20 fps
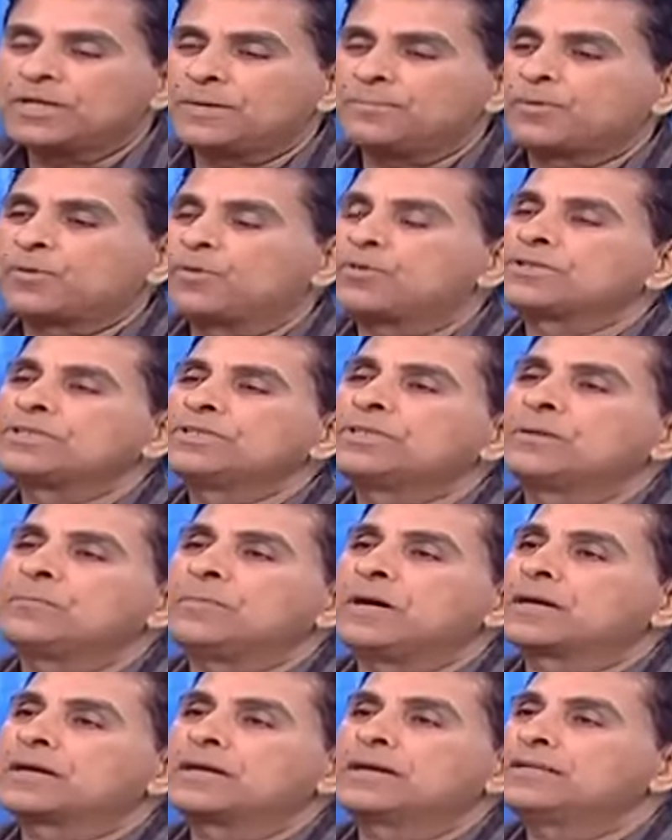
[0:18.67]
the approach in the
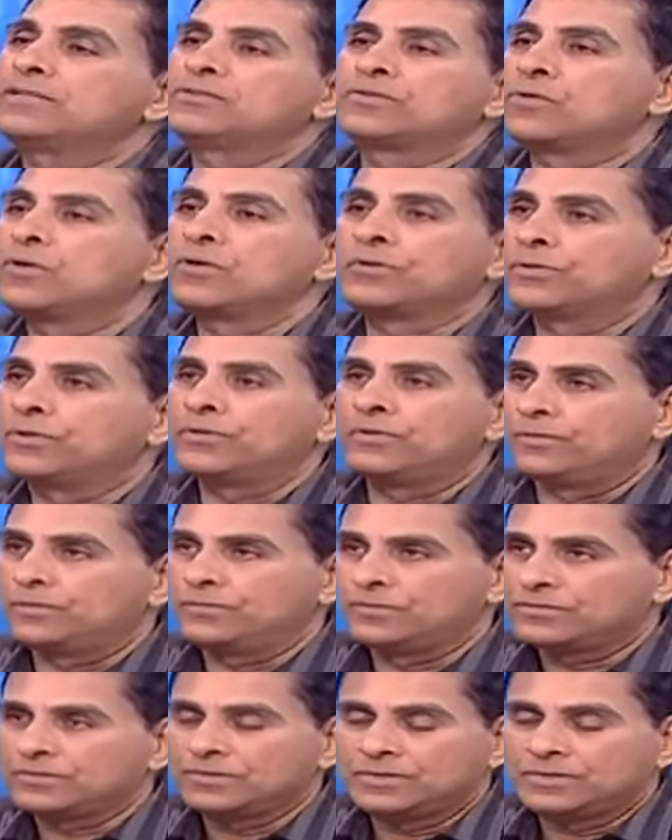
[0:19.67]
market is wrong, no.